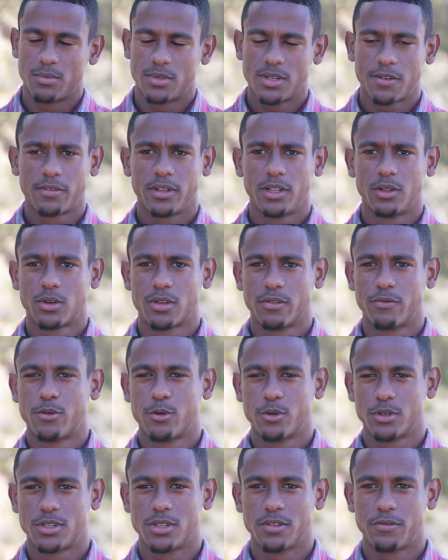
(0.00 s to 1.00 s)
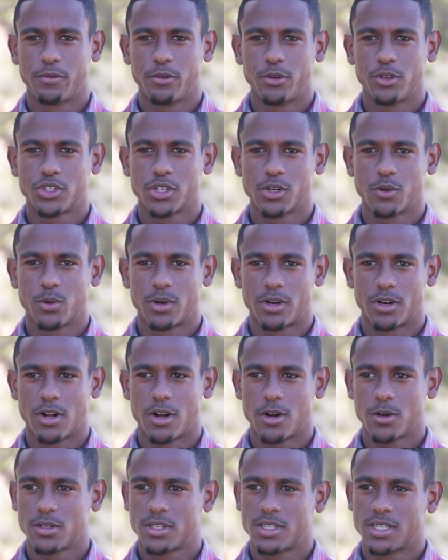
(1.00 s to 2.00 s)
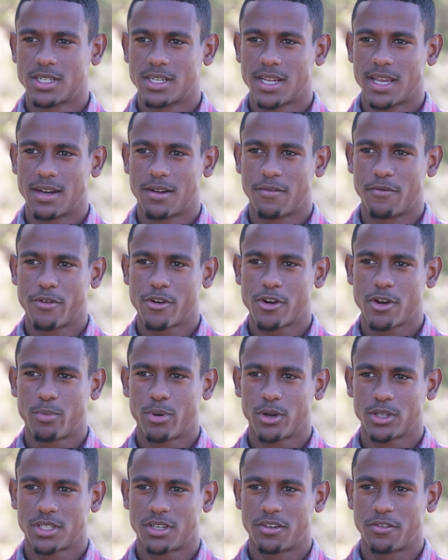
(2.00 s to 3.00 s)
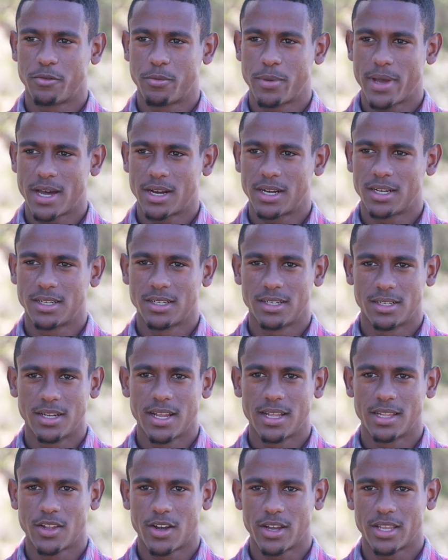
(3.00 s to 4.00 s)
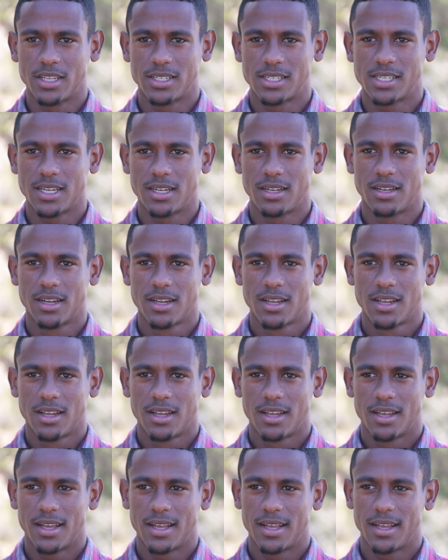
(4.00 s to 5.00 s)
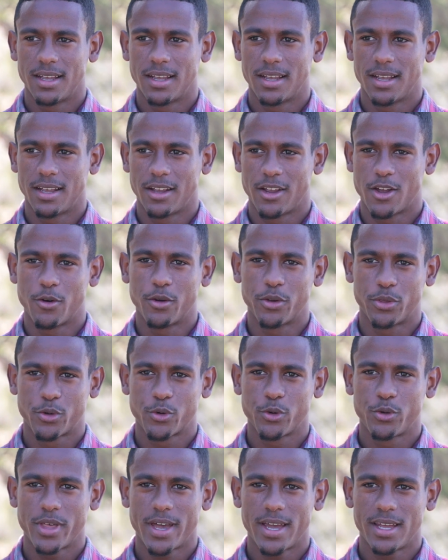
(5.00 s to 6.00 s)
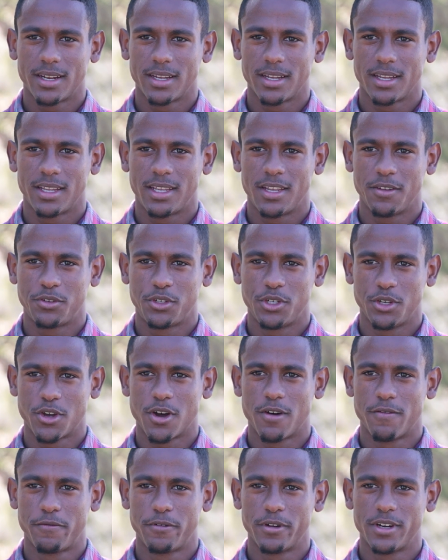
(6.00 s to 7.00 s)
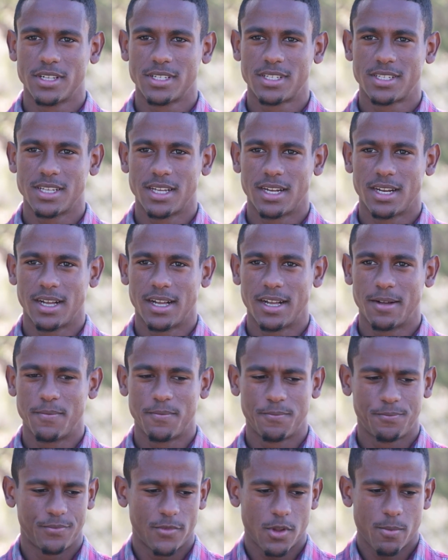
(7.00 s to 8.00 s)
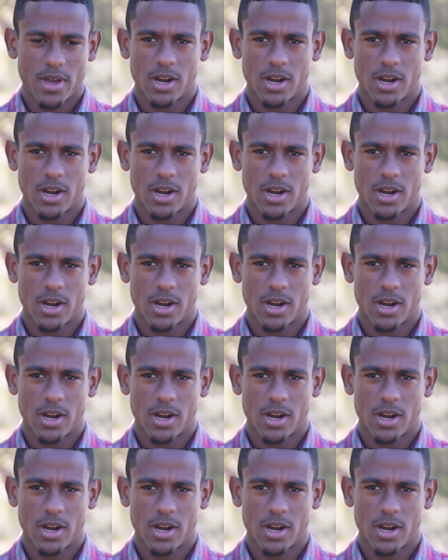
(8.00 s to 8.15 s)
definitely looking forward to the future and what it holds, and I'm very positive about it. And like you said, going through that gives you confidence that no